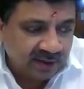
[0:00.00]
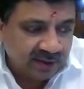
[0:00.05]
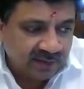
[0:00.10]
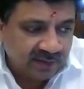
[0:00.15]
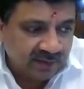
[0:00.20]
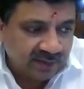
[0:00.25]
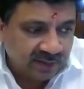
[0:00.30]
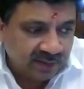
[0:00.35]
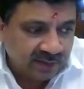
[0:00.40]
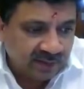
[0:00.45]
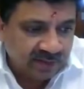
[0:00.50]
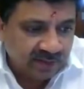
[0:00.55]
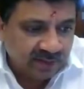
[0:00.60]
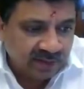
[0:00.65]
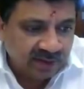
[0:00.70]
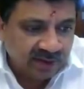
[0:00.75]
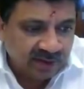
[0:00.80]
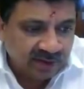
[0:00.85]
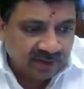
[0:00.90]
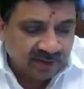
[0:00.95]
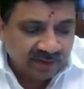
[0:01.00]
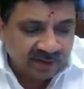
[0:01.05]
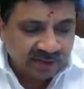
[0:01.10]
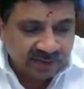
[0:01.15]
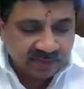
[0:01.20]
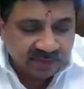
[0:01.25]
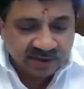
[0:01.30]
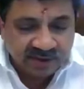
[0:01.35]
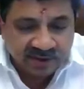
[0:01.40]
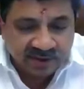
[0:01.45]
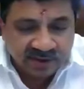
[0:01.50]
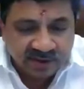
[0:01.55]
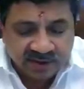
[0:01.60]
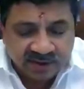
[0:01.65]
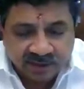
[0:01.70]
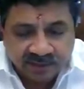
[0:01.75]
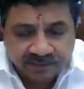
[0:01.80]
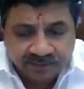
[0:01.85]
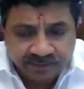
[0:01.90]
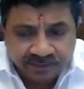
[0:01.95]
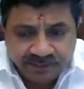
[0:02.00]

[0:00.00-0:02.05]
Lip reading: if you look at many of these places,